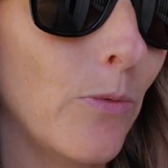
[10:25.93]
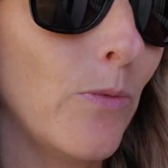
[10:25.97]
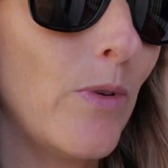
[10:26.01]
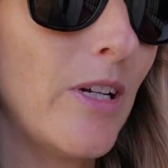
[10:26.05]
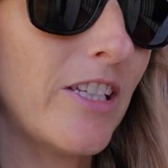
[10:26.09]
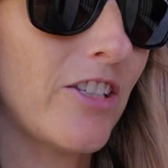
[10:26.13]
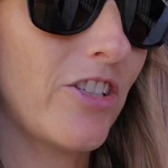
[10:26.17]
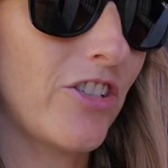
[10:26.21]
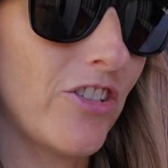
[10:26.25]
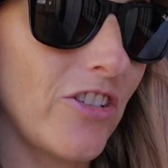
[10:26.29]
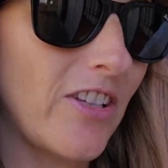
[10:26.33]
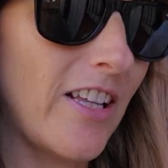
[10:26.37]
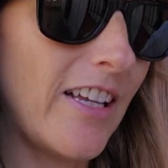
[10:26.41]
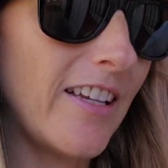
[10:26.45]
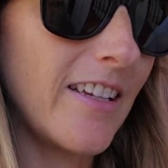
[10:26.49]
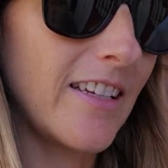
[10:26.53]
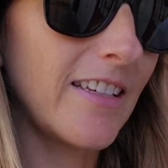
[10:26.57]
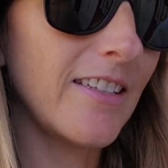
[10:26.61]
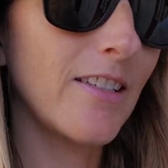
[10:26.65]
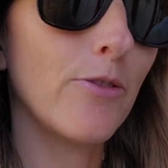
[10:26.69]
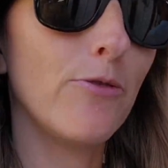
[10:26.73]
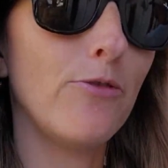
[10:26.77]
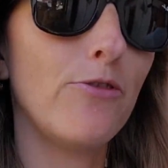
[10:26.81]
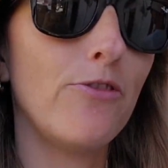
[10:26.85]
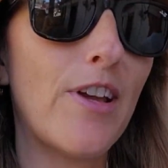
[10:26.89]
which like
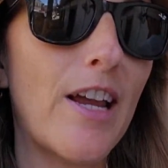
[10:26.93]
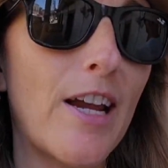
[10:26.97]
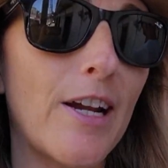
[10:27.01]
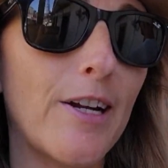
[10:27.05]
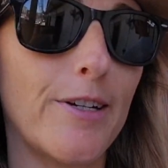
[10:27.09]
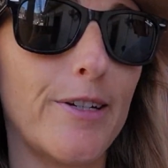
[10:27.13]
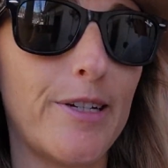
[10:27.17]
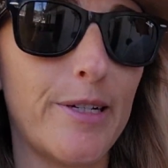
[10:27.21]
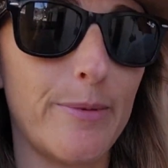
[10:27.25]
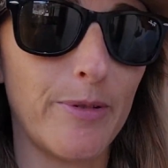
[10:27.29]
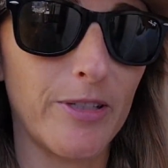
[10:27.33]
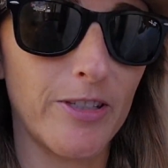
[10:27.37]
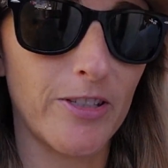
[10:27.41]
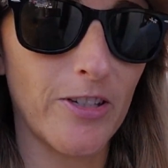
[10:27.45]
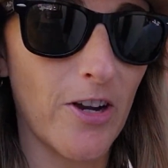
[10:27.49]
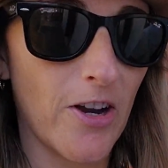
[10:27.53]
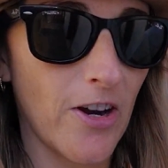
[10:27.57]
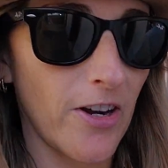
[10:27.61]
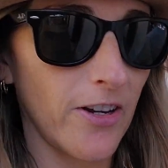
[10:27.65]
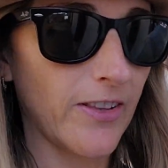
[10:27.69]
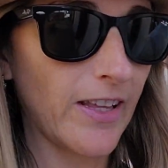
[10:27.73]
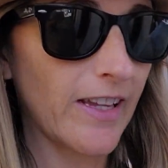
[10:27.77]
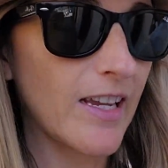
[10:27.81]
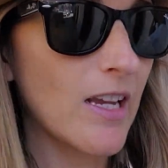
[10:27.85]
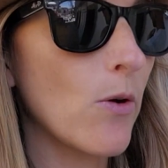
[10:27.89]
is very
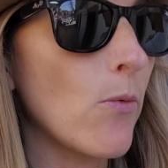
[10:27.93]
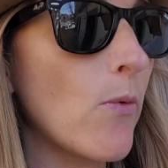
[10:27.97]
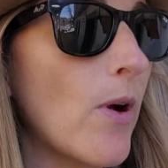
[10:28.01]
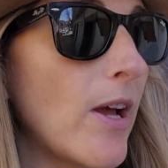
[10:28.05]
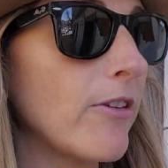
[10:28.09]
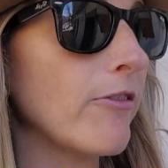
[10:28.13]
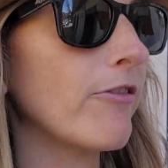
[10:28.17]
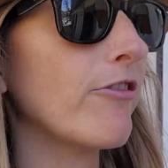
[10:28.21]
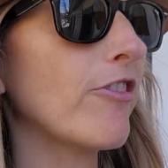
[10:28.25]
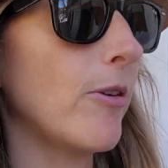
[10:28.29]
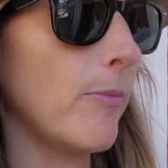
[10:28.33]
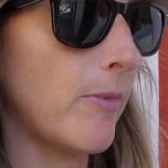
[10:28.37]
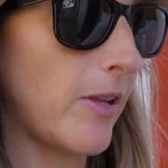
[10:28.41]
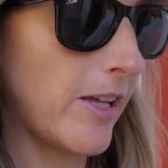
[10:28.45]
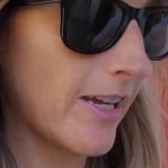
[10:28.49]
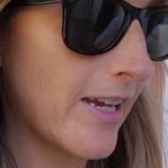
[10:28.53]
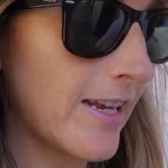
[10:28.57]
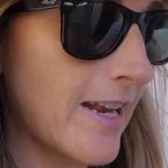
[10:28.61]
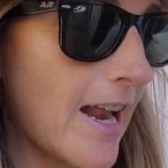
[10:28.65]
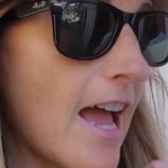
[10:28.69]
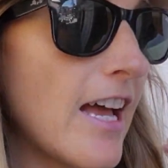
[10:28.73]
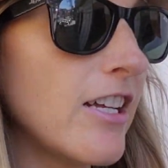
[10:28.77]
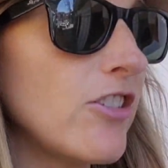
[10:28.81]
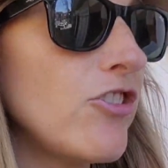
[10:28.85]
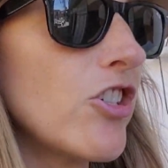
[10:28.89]
bizarre. Like it went from like
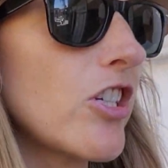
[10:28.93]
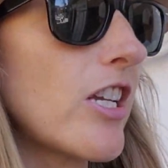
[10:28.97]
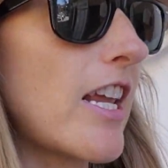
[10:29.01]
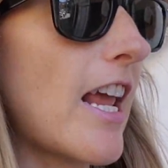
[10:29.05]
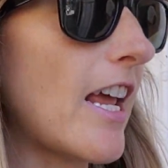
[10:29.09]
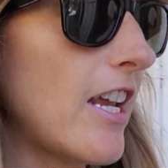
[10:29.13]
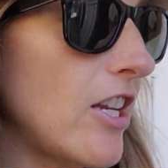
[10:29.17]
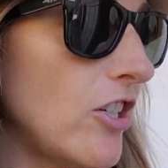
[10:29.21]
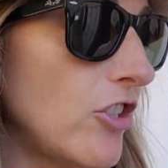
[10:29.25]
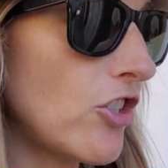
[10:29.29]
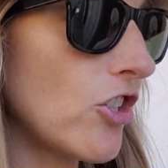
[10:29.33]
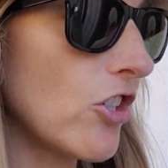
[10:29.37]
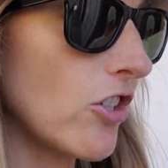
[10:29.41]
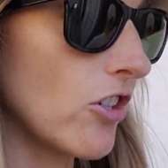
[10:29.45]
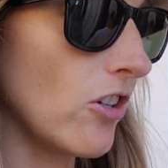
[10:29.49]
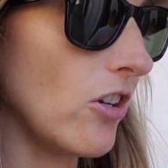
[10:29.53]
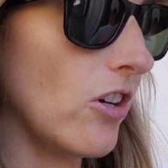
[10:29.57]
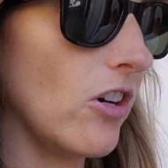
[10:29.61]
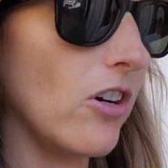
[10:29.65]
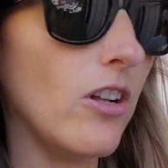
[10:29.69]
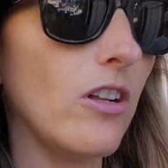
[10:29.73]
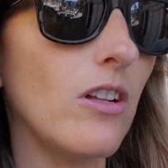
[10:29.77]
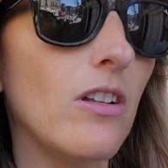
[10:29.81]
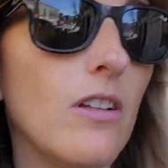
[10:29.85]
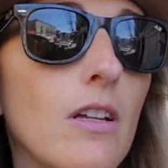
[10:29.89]
an
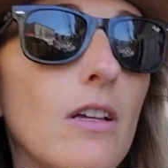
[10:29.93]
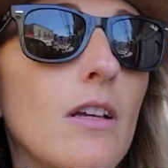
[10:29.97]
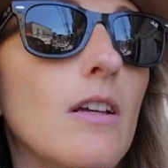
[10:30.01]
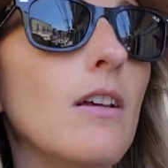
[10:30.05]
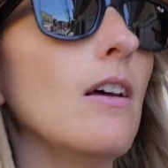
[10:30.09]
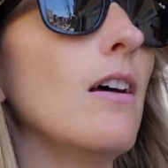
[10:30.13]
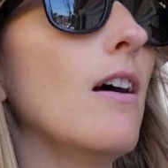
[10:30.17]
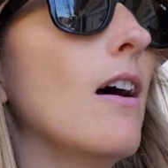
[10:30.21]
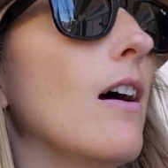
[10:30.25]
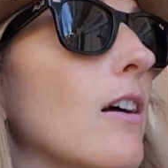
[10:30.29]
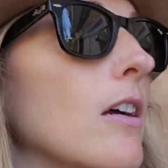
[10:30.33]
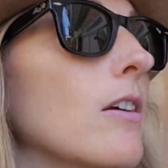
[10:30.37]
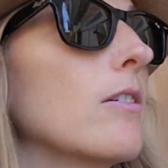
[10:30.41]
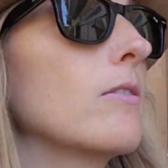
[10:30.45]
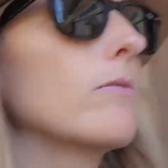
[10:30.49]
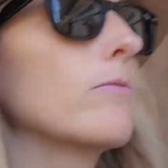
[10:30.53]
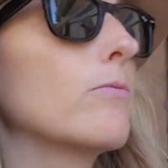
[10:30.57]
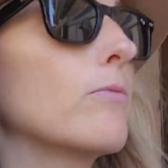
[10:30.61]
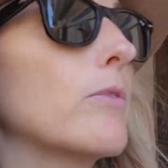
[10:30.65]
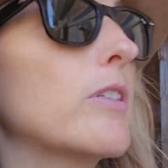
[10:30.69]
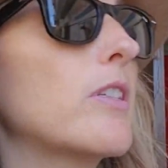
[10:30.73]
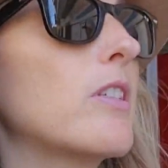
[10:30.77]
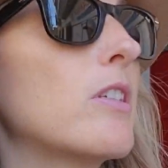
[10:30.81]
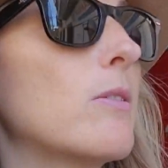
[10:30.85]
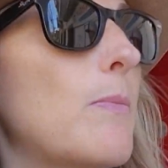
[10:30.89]
educational,
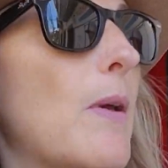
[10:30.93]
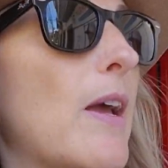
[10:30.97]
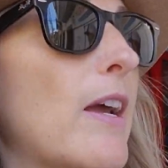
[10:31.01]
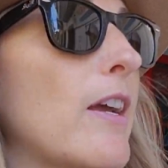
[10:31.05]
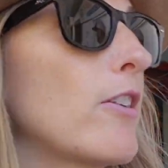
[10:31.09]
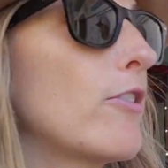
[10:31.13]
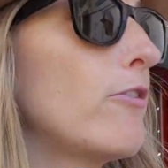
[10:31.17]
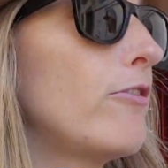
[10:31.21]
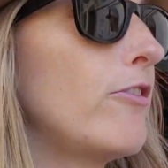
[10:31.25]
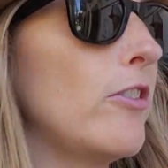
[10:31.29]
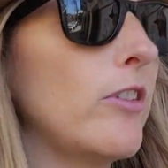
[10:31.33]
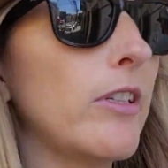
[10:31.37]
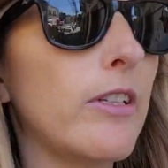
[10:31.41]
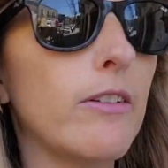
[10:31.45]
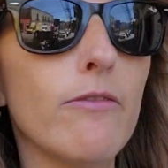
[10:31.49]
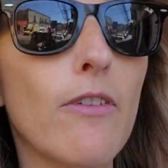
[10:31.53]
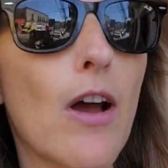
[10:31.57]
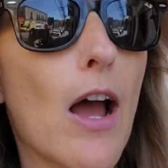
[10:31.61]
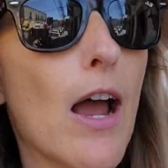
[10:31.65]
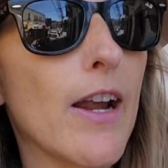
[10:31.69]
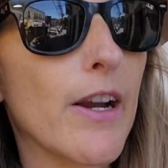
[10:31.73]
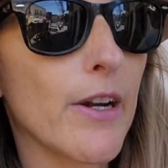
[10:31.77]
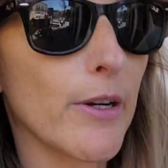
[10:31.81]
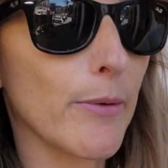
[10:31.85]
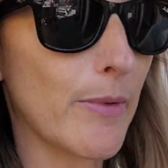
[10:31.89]
respectful
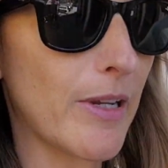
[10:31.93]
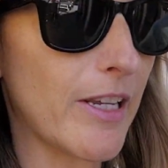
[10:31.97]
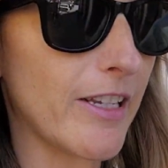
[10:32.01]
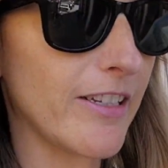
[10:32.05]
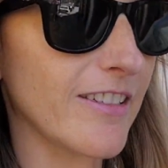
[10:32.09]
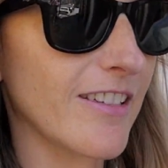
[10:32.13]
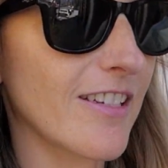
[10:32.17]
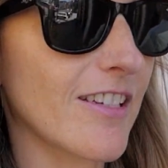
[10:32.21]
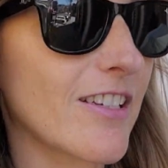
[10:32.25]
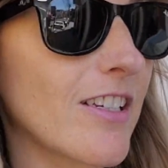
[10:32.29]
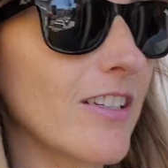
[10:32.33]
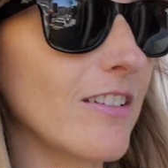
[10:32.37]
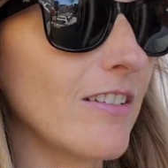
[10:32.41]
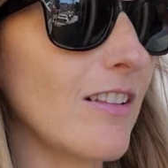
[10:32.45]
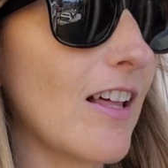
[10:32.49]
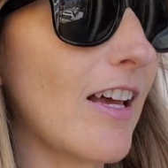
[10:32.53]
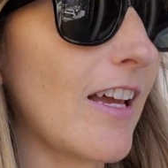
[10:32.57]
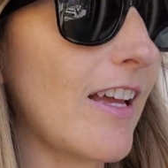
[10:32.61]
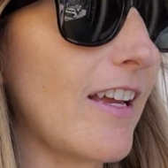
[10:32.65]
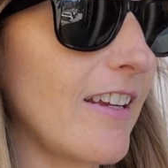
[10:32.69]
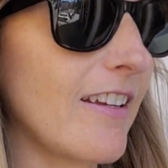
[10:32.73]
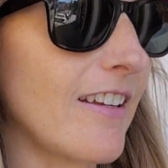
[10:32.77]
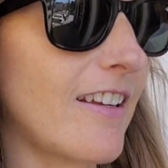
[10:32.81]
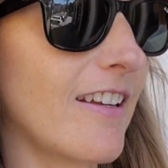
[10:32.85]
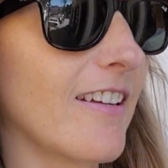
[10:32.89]
environment to
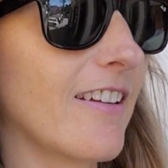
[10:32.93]
like,